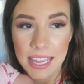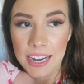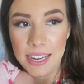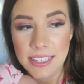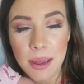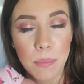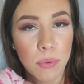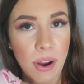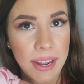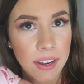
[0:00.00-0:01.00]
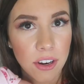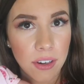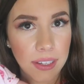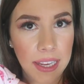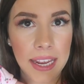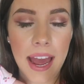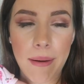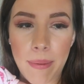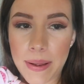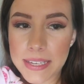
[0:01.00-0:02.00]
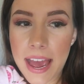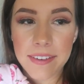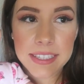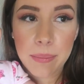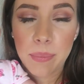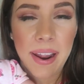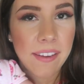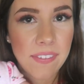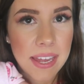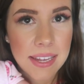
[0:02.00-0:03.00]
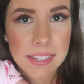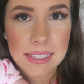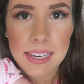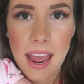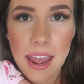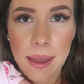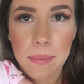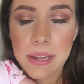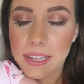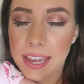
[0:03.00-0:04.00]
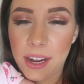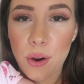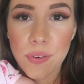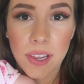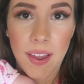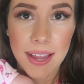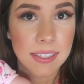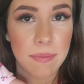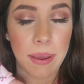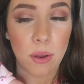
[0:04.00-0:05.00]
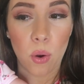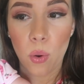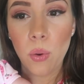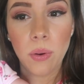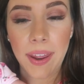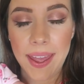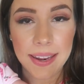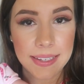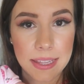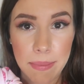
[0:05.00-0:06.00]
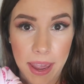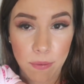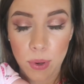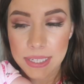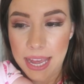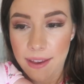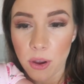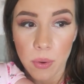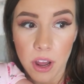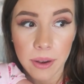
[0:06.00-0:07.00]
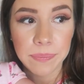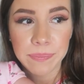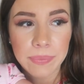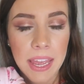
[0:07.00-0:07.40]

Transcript: It is bright and early. I'm about to have some breakfast. I am getting over the last of my cold, hence the man voice I have going on.